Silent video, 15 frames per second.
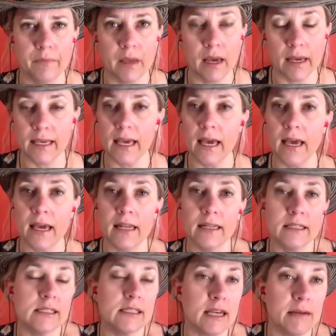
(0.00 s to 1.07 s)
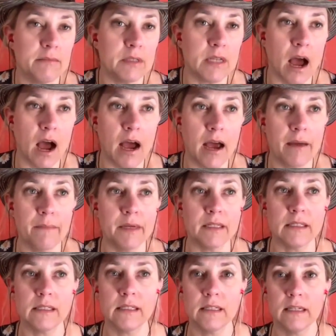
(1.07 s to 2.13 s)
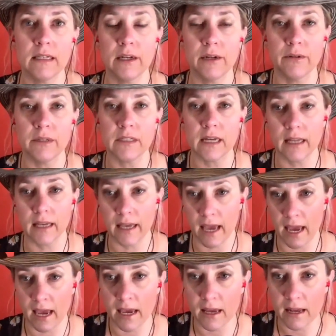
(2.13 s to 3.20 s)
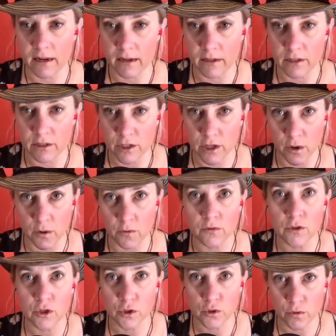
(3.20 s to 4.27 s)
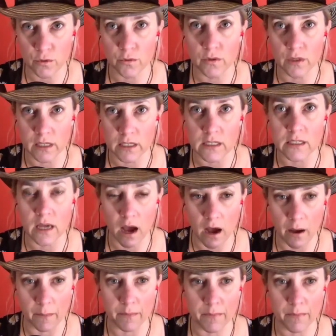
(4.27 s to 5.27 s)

again, at the same time, it's it's kind of like, Anne, don't screw this up.